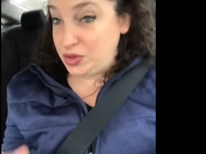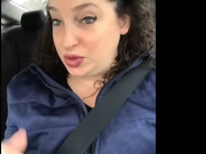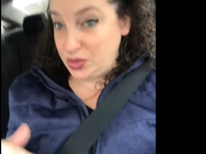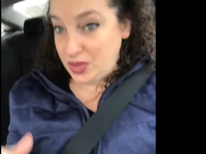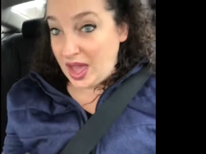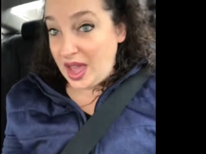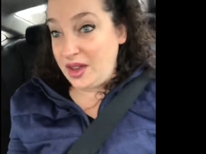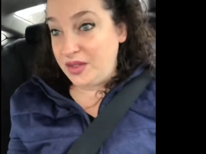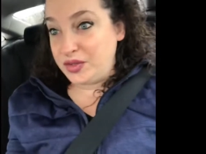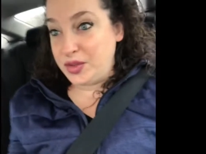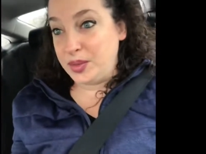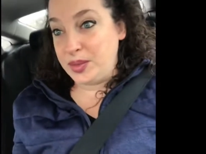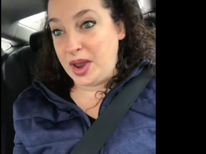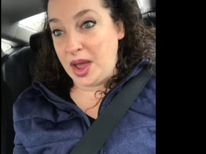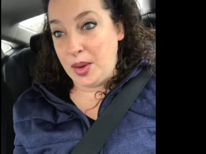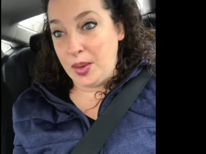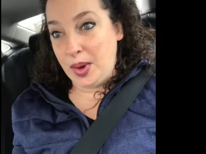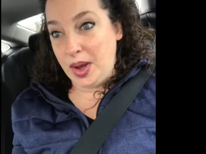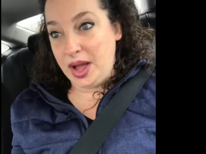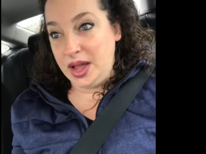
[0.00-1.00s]
do that from
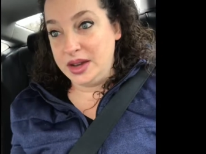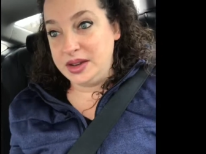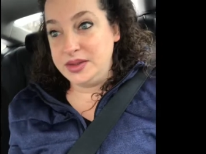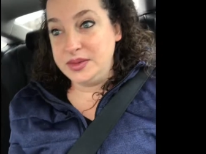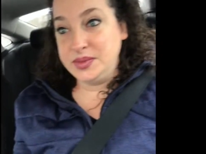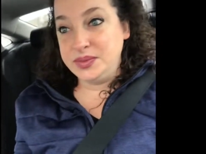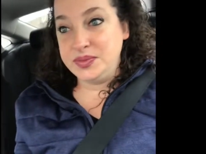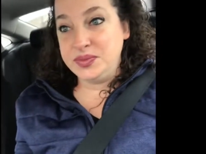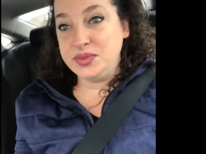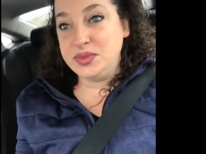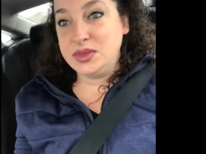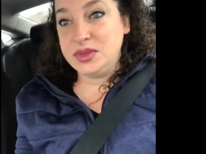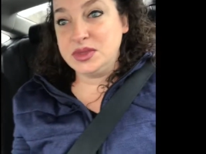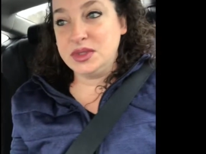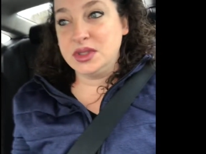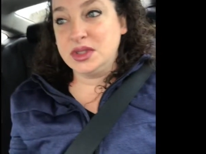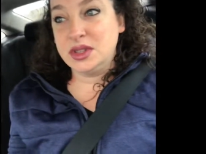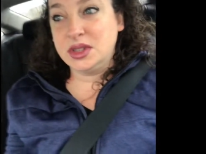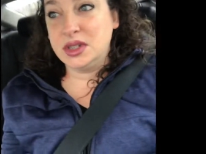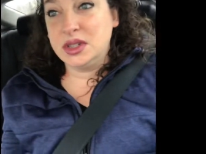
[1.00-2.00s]
now
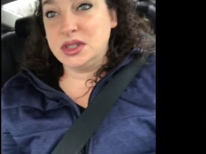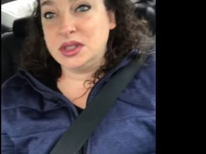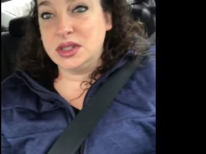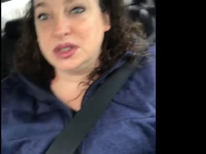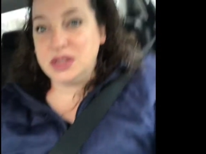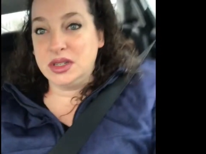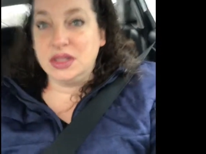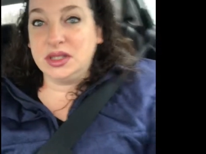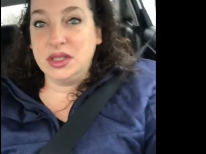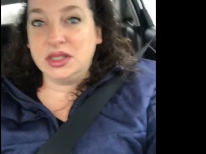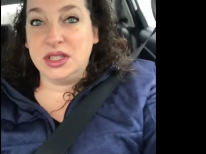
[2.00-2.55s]
on,